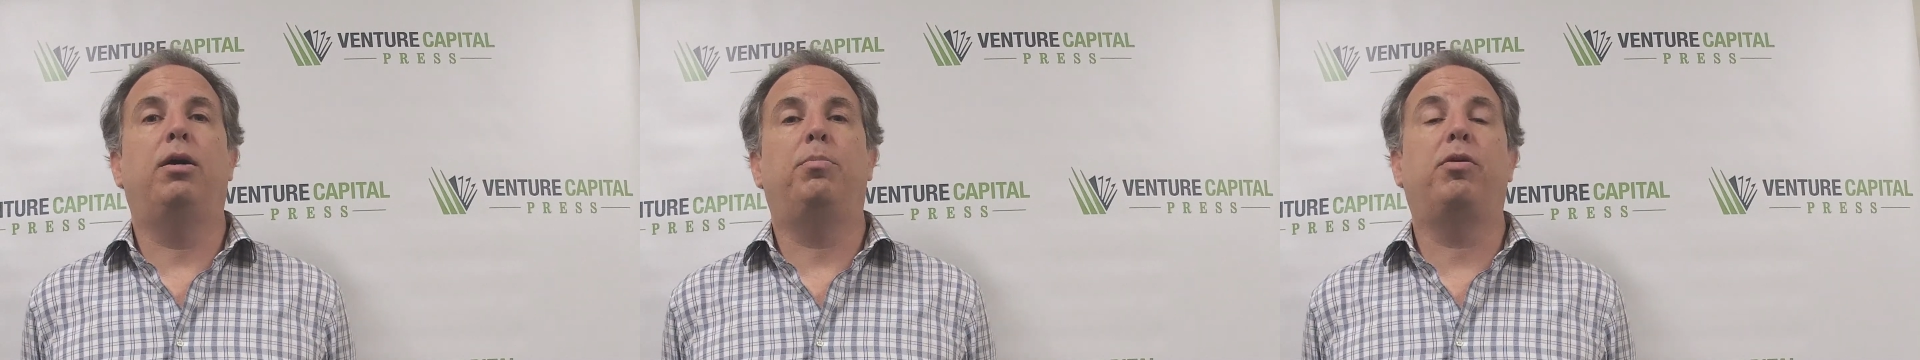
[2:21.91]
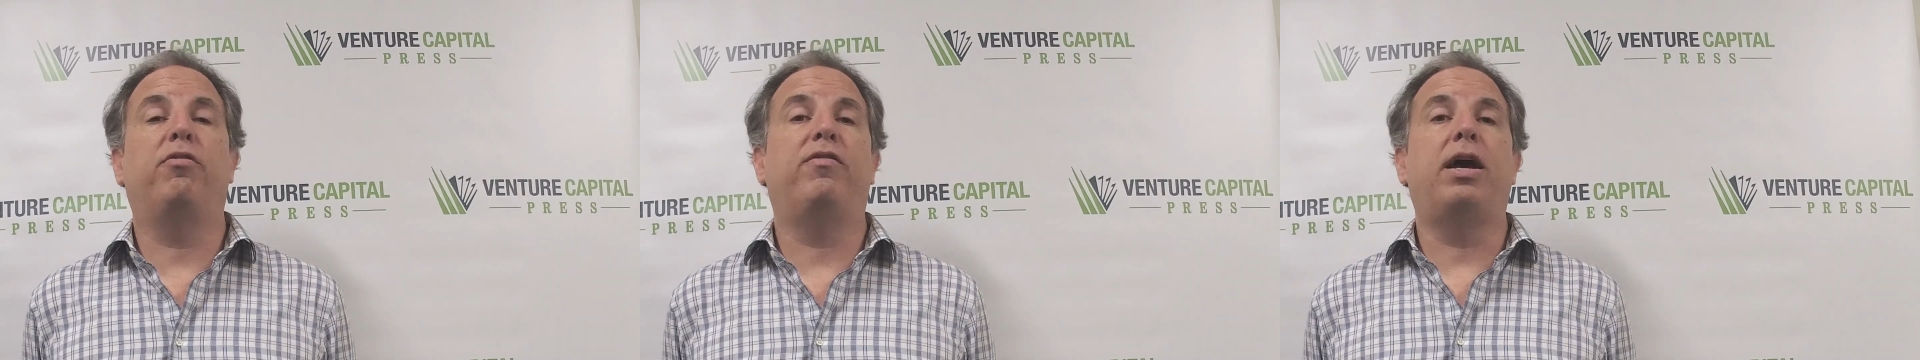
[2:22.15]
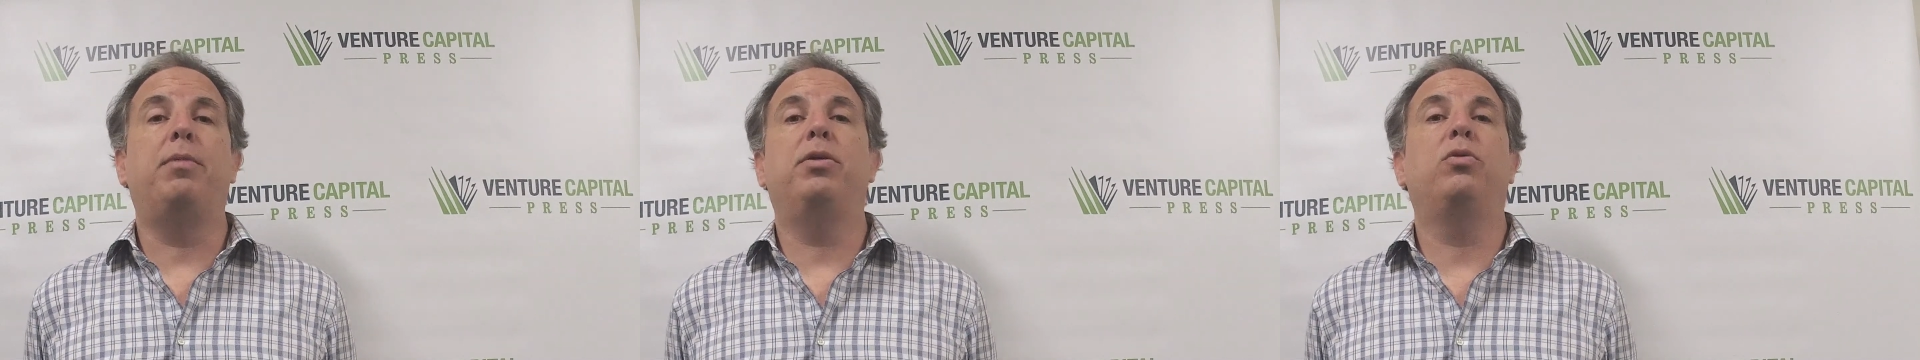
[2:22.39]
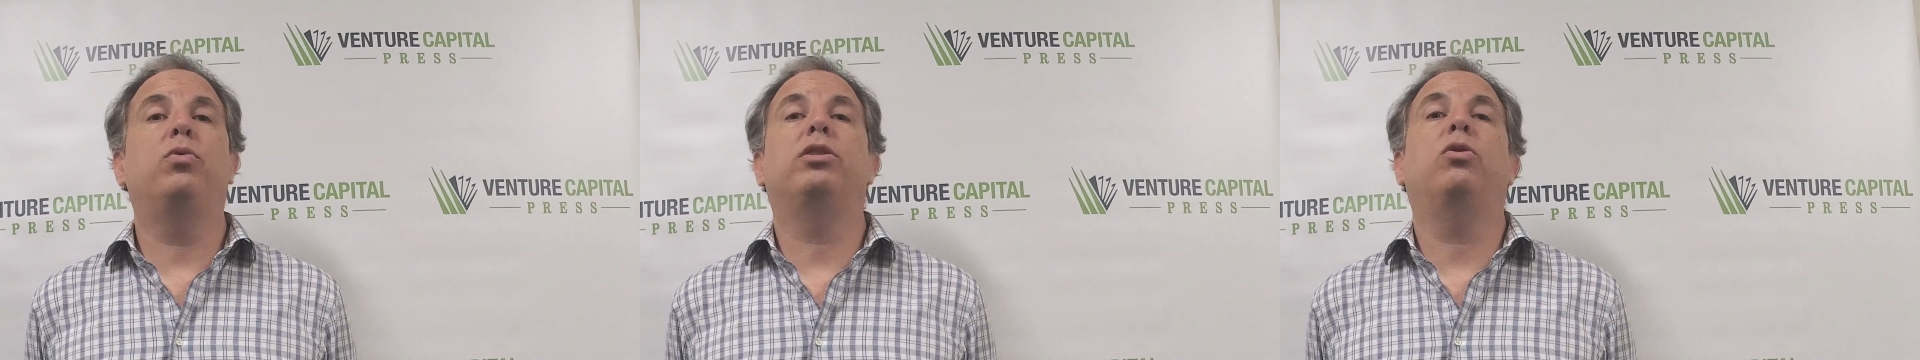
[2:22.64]
provide me
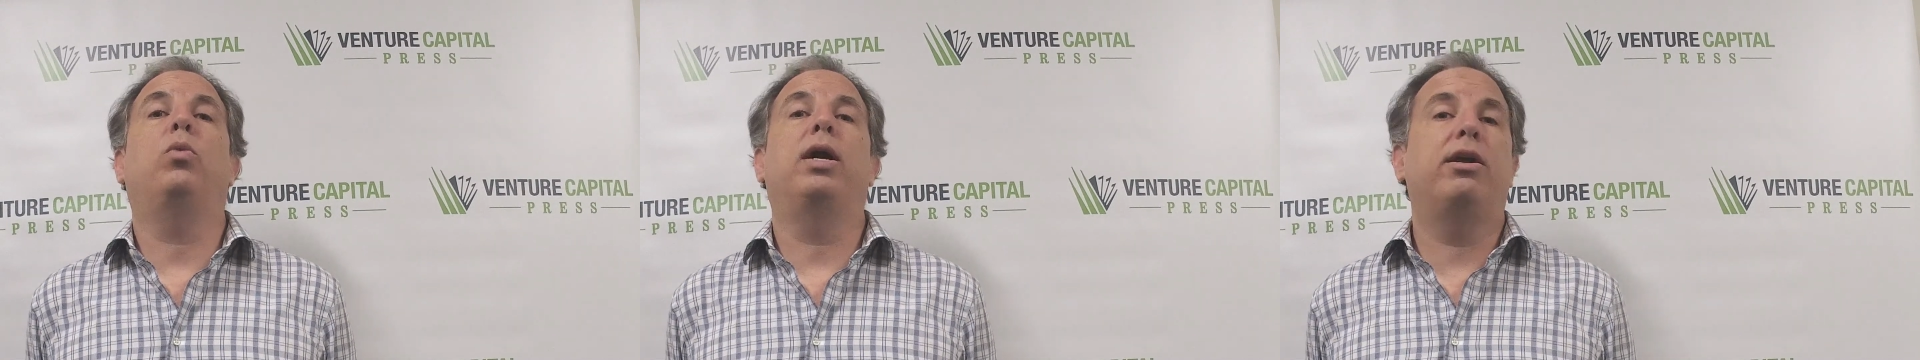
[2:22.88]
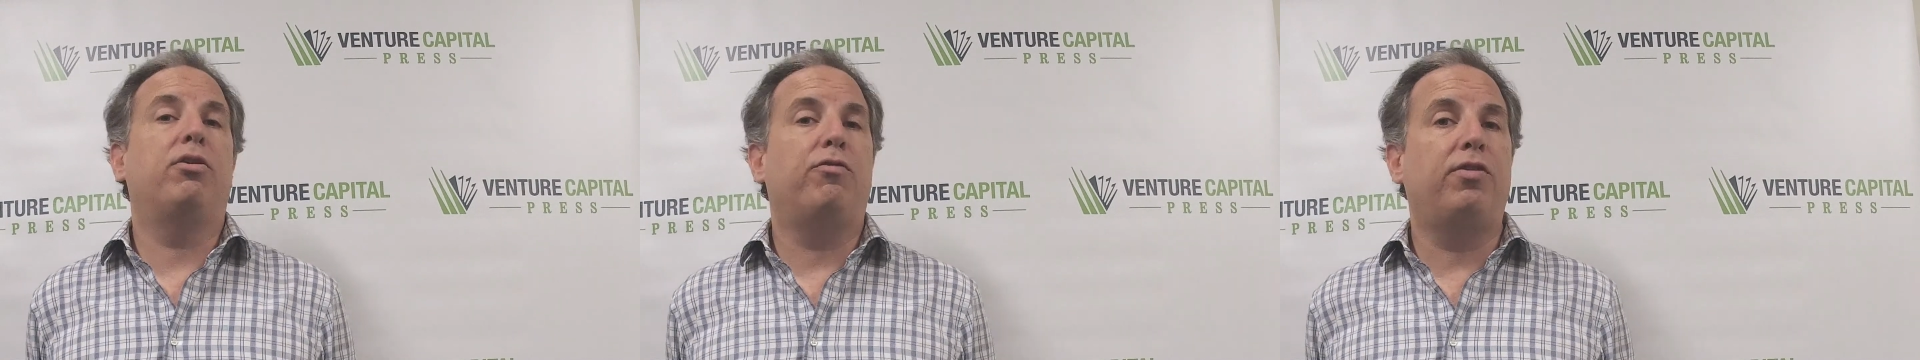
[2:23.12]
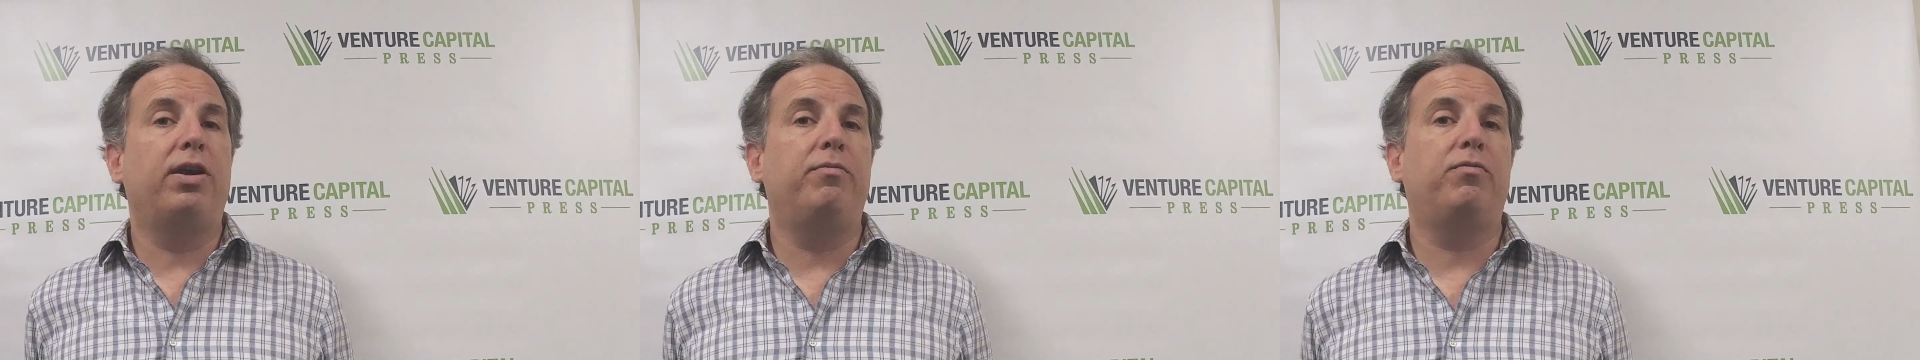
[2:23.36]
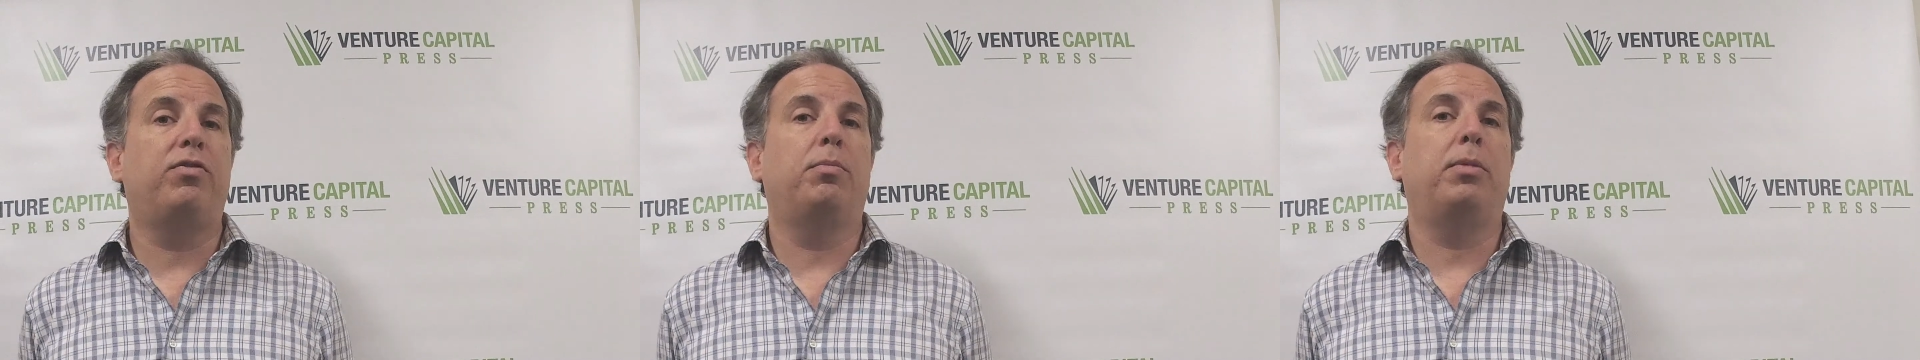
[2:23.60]
with a
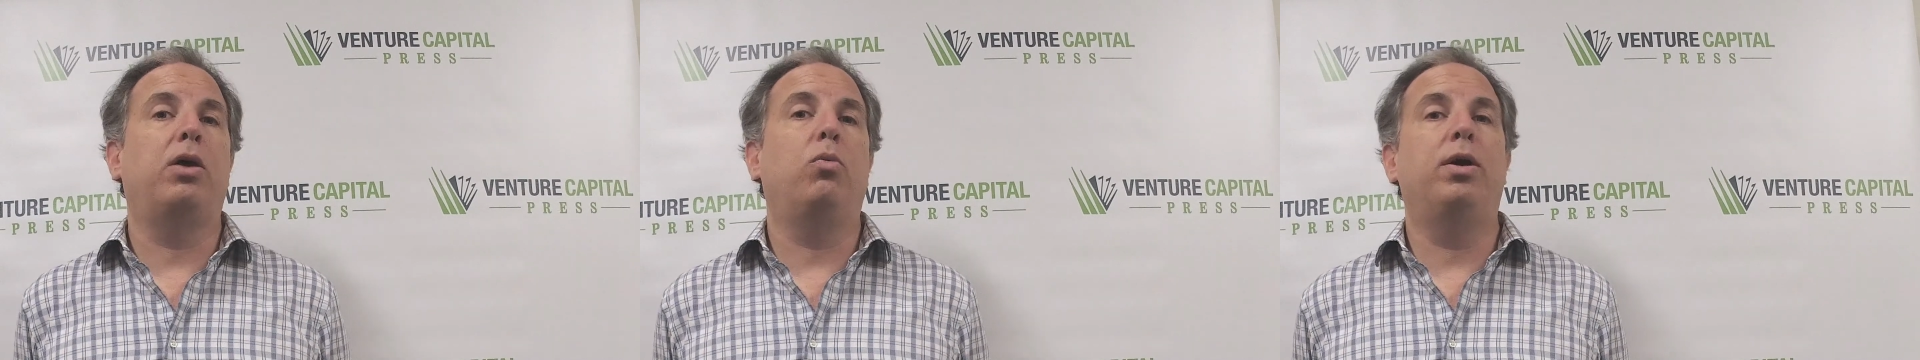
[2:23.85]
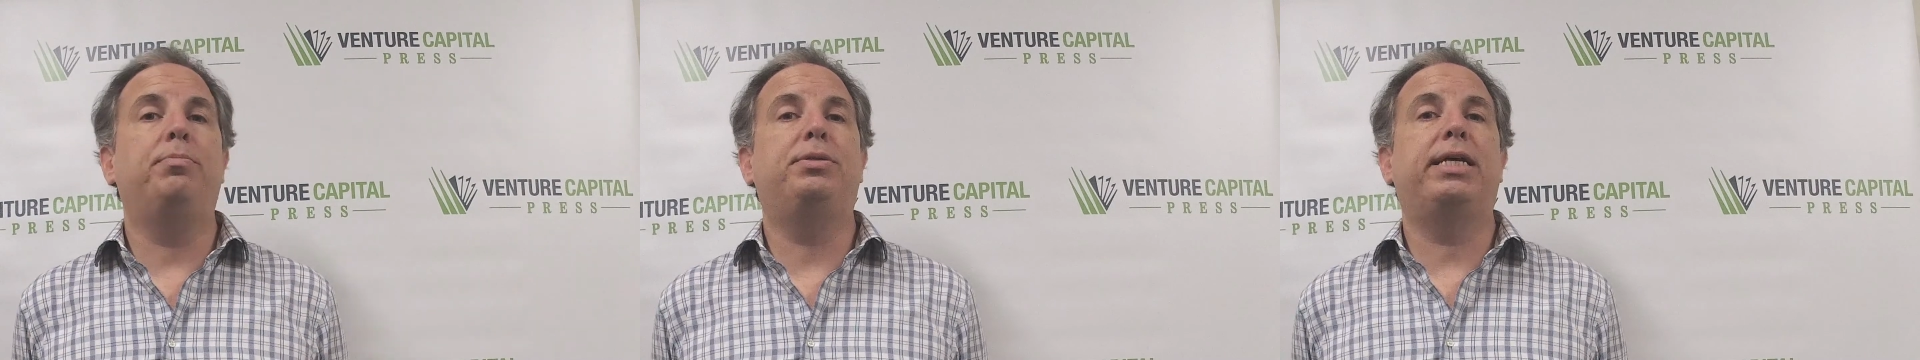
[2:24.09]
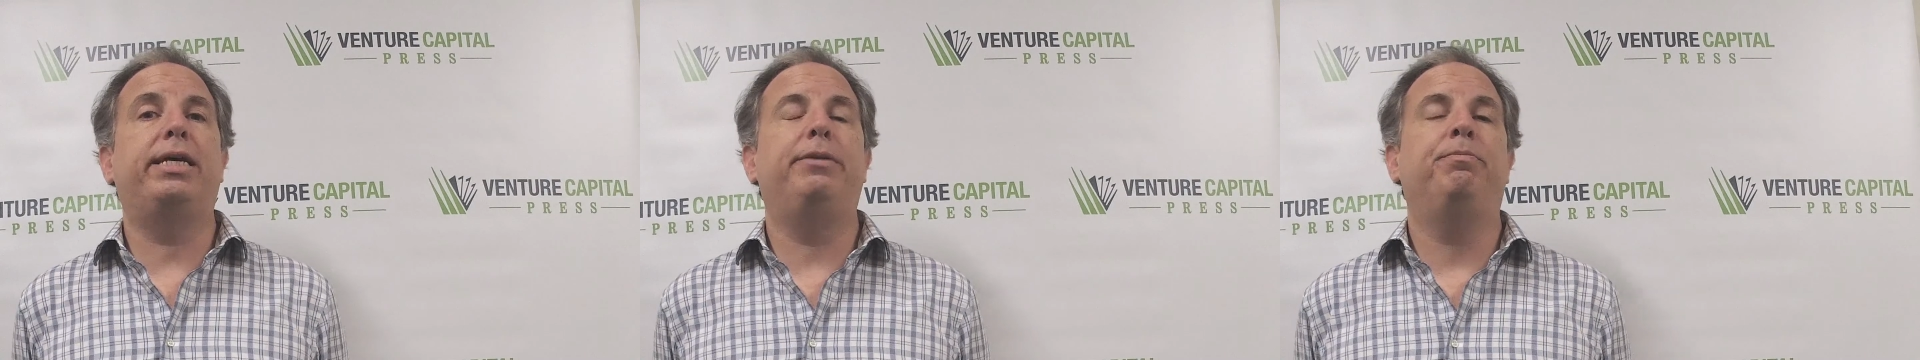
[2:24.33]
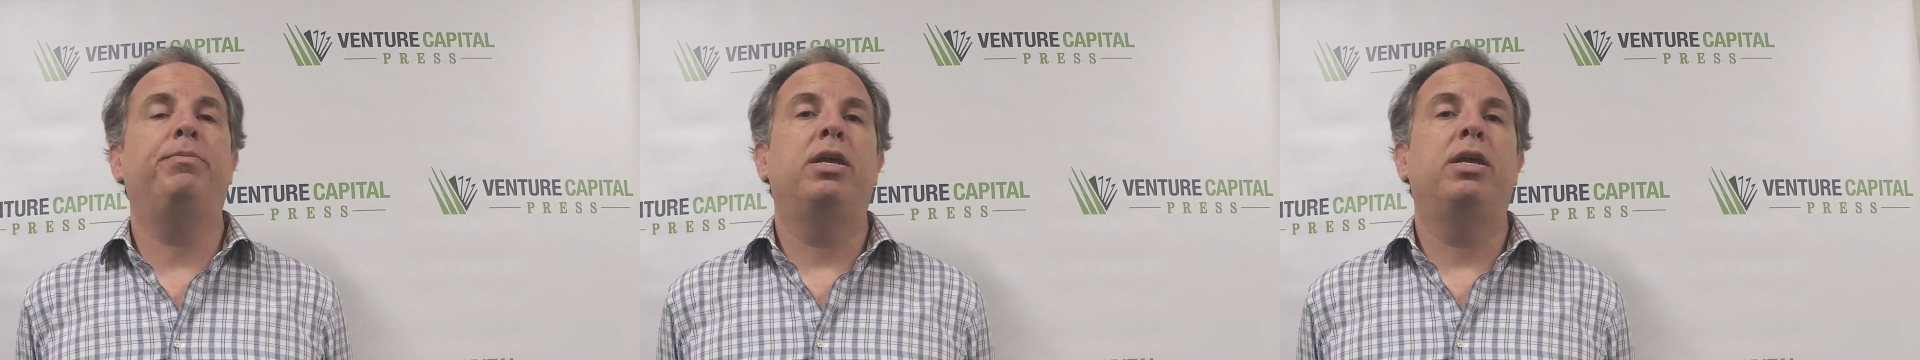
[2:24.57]
wireframe for my website.